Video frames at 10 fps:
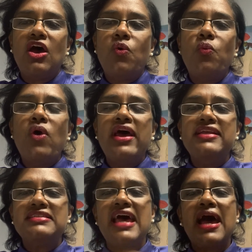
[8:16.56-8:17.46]
What
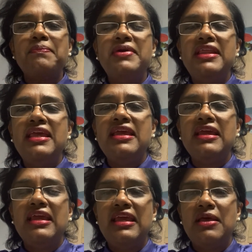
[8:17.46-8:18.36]
is
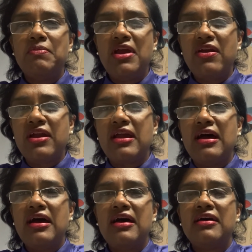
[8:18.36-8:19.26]
happening in
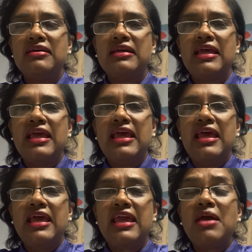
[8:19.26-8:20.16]
America
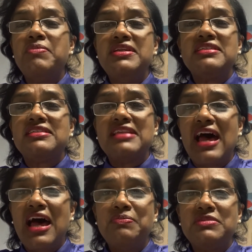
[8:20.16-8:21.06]
can be
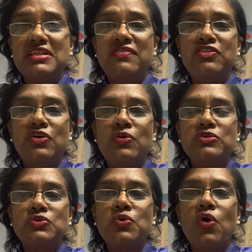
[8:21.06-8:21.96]
stopped if
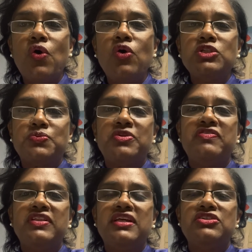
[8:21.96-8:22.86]
those who hold
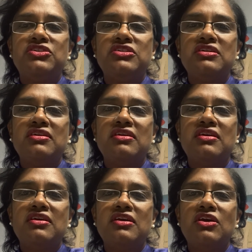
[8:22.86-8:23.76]
privilege
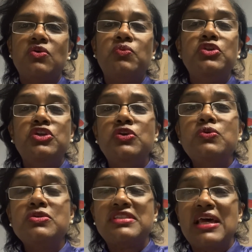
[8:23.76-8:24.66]
would
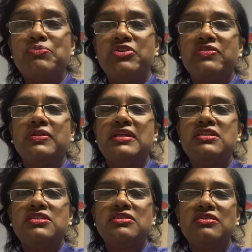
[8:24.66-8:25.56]
use that
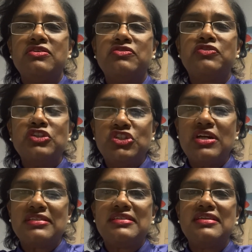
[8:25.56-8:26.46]
privilege for
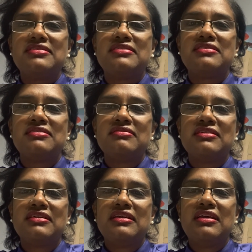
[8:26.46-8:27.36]
justice
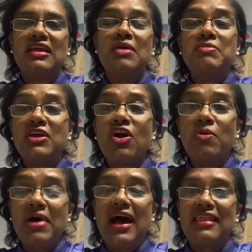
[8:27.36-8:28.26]
and
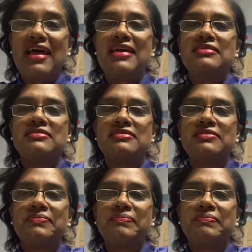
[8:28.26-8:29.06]
become allies.